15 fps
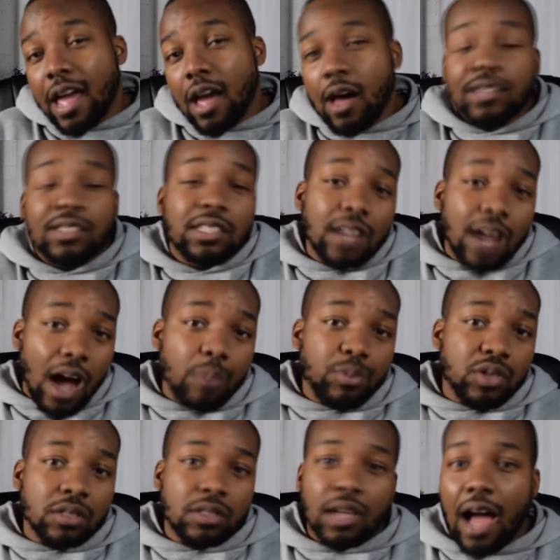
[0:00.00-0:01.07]
has the
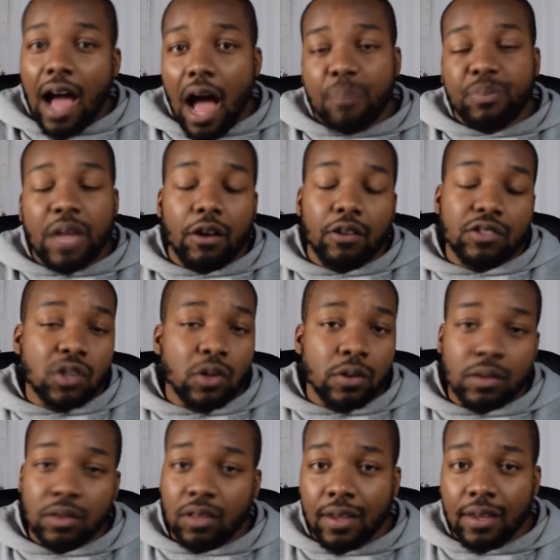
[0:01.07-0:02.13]
option to opt out of
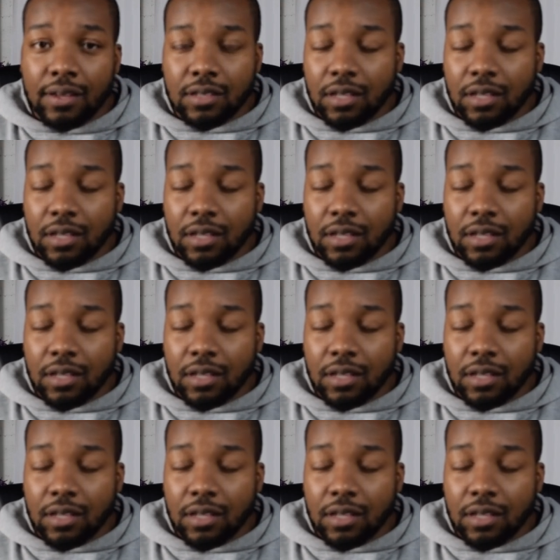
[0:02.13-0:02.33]
certain things.